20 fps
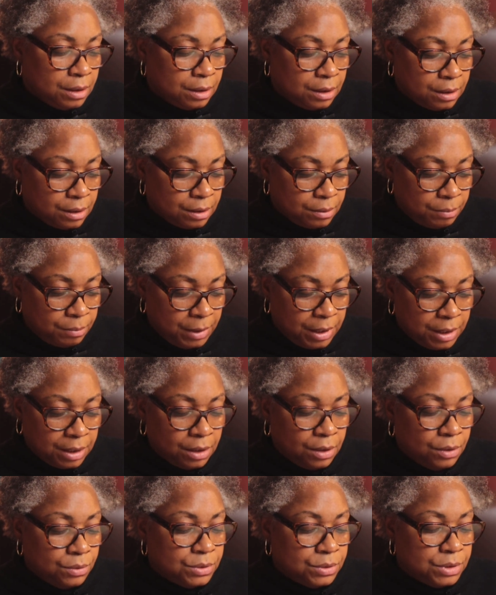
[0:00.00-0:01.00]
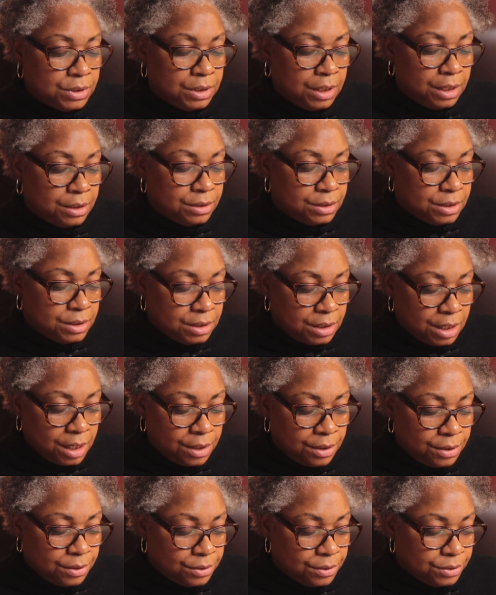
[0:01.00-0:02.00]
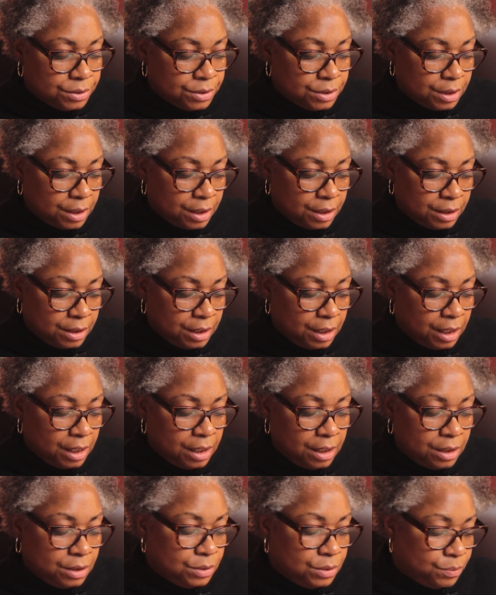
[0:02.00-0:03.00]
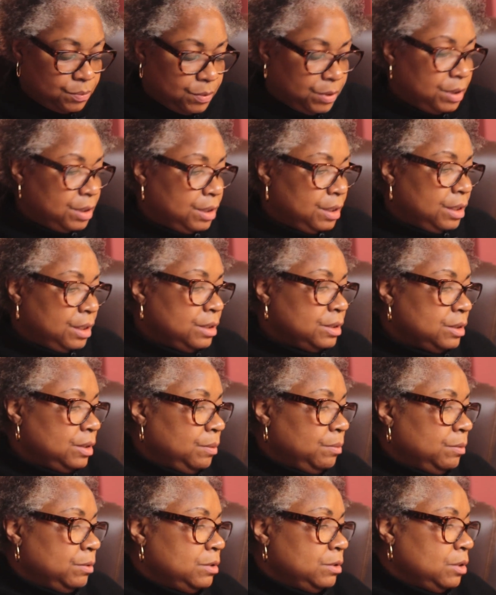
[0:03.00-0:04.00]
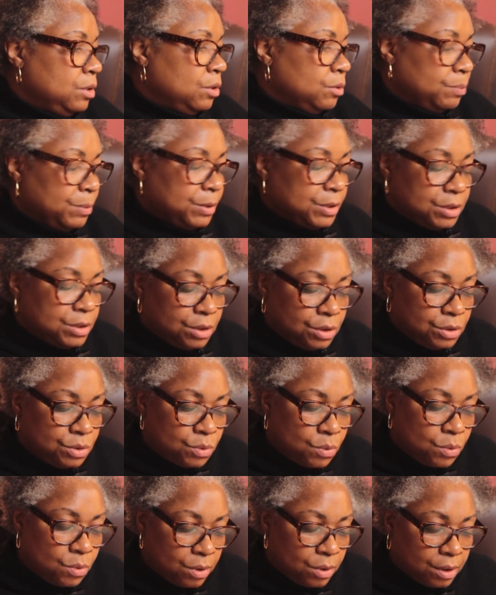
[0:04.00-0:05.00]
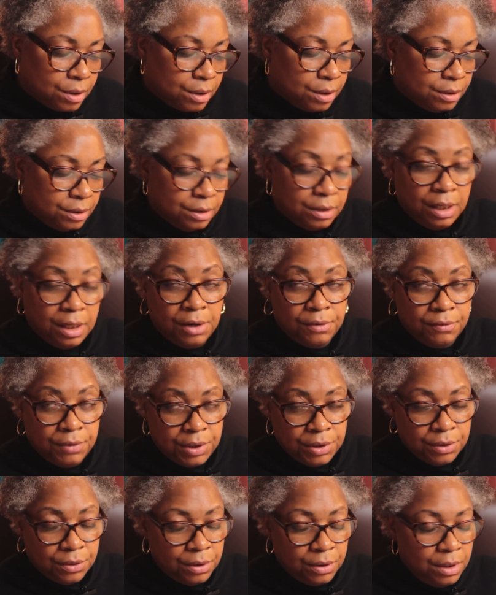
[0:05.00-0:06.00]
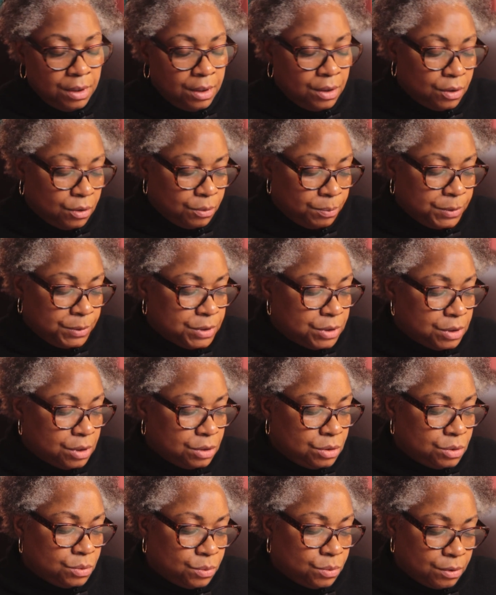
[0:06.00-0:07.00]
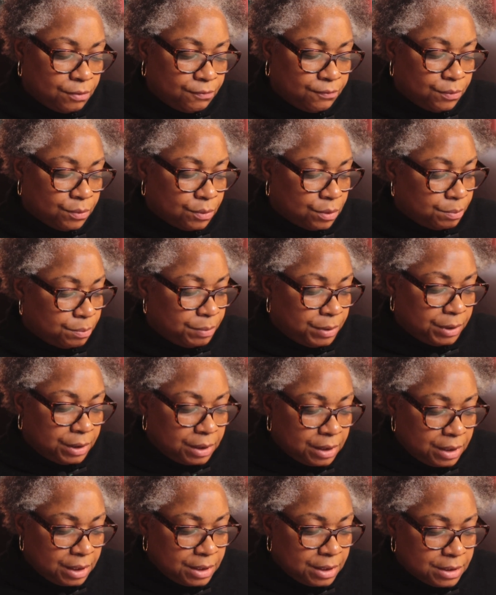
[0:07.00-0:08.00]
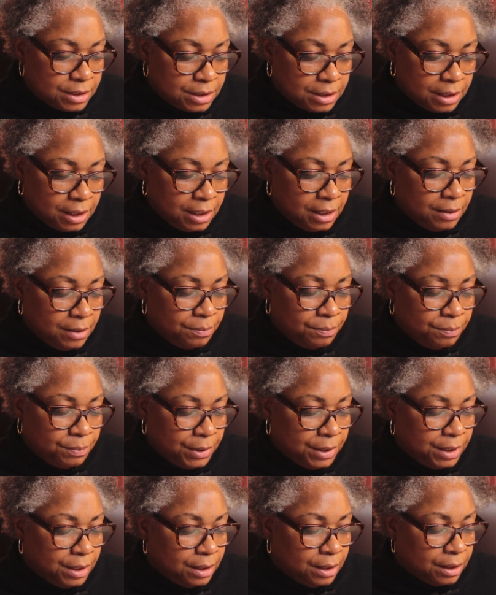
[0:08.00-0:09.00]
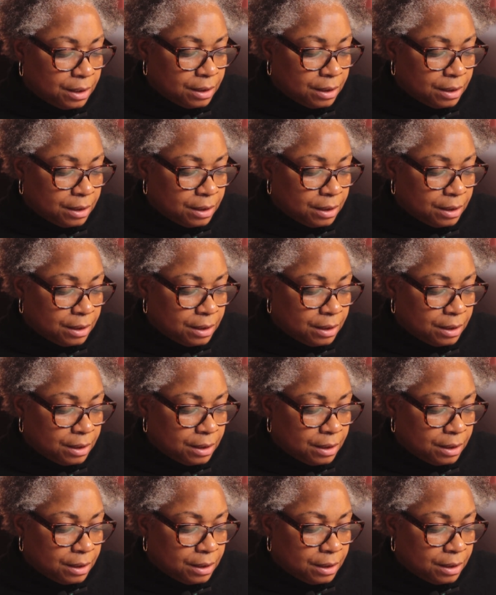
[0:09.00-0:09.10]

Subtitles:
The man goes downstairs at the end when he opens the door. The narrator opens the door for the police, but